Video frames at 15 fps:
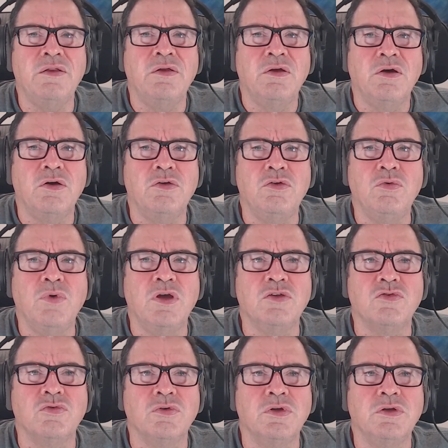a new
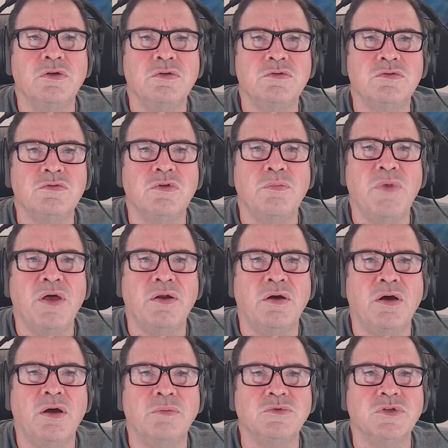entry to the meta
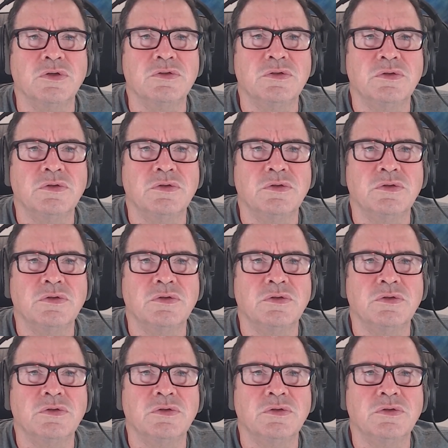object.